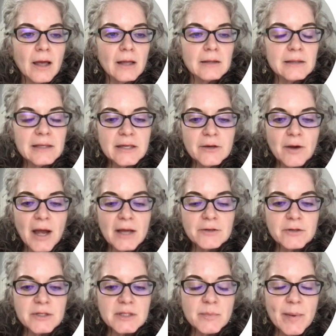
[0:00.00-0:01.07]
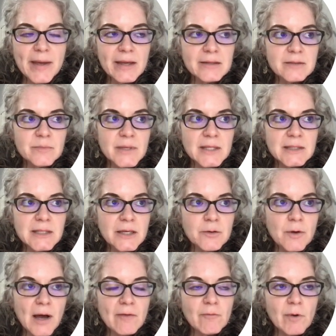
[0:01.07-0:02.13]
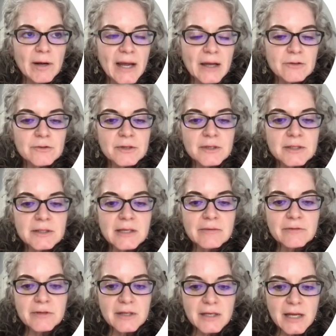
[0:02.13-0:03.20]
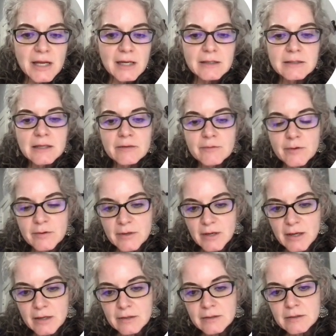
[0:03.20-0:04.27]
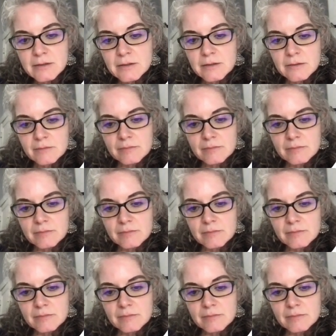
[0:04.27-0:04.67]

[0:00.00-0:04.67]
Linear address space means that you have one address after the next, after the next.